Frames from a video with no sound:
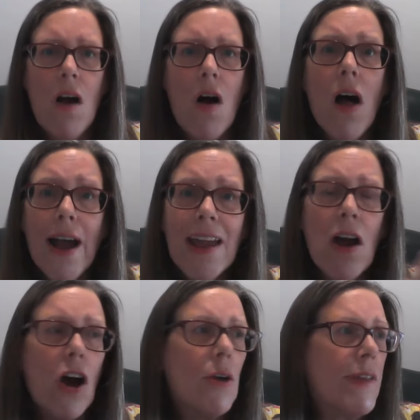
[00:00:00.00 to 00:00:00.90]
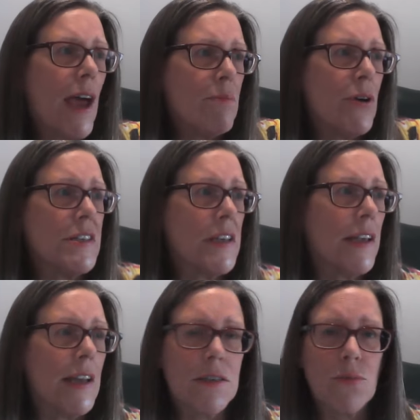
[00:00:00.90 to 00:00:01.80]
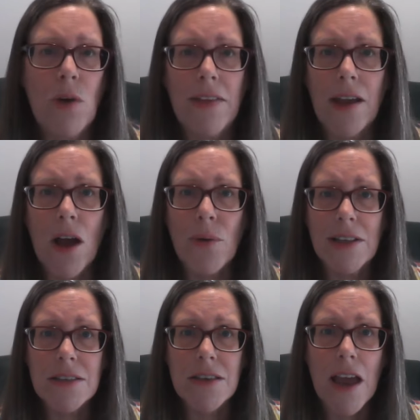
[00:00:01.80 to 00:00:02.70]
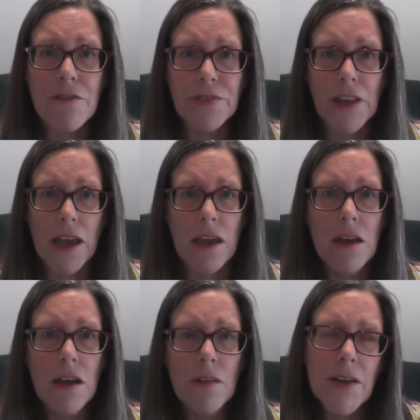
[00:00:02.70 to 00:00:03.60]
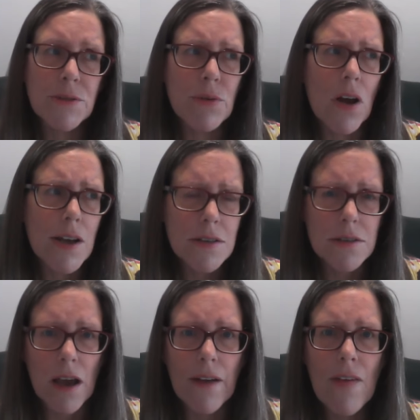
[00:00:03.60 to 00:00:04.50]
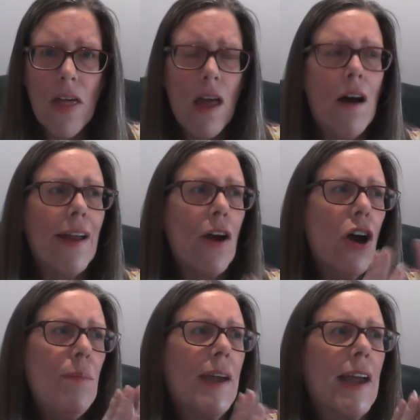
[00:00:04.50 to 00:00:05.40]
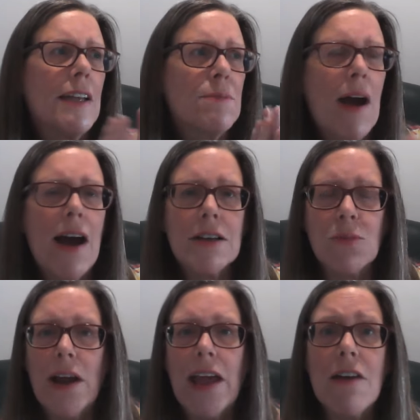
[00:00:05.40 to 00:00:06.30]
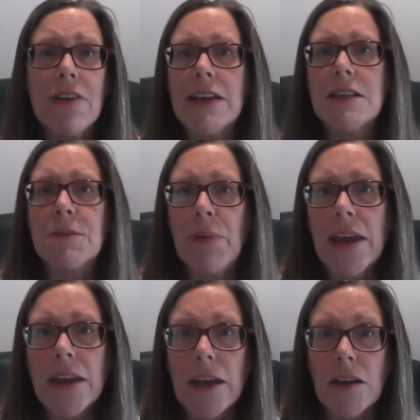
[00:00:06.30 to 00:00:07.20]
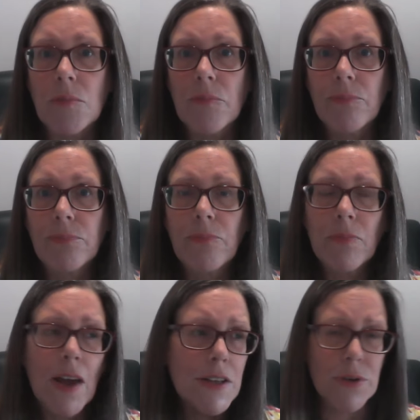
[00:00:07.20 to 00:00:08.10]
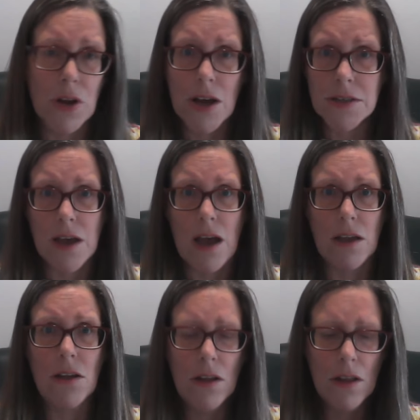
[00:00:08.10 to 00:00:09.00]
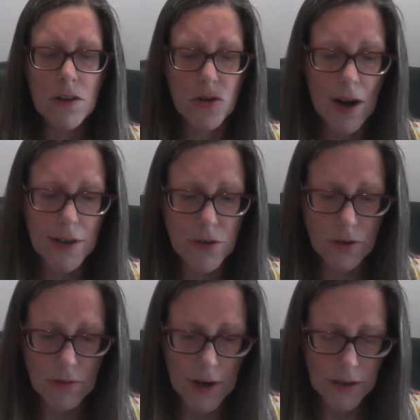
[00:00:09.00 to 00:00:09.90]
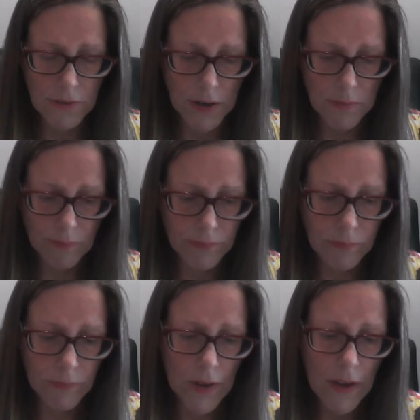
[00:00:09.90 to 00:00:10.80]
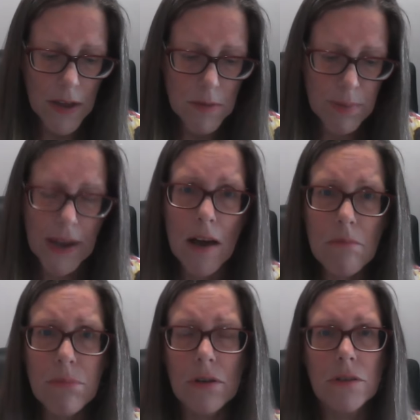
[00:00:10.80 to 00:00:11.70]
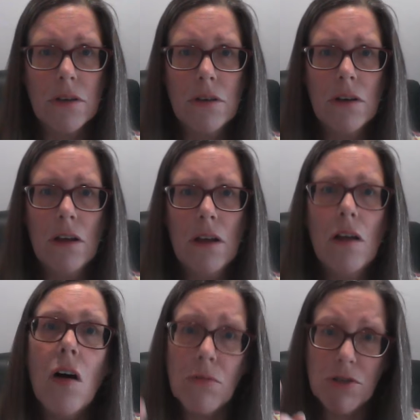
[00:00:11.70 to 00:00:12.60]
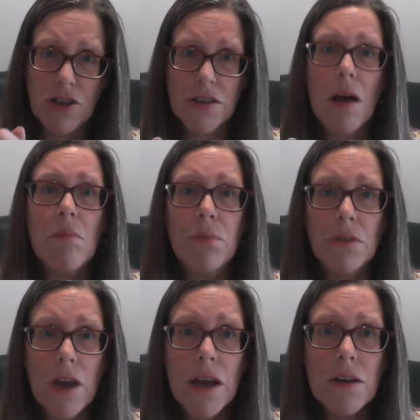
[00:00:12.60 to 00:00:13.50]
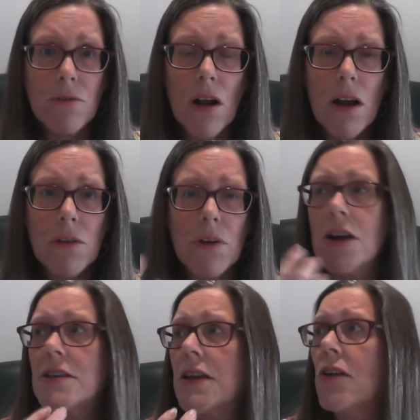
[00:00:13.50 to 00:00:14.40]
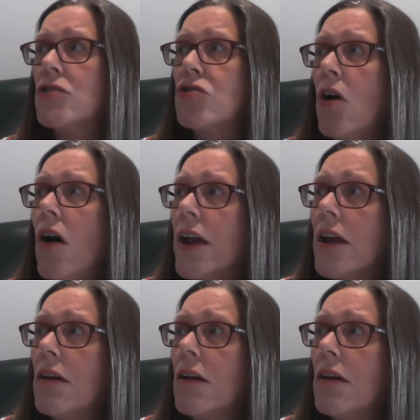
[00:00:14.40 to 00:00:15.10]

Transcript: I hope that person gets where they're going safely. That's what I say. I hope he gets past wherever he's speeding. That's what I say. Try to, anyway. Be humbled. I was just humbled then, right? When I said I try.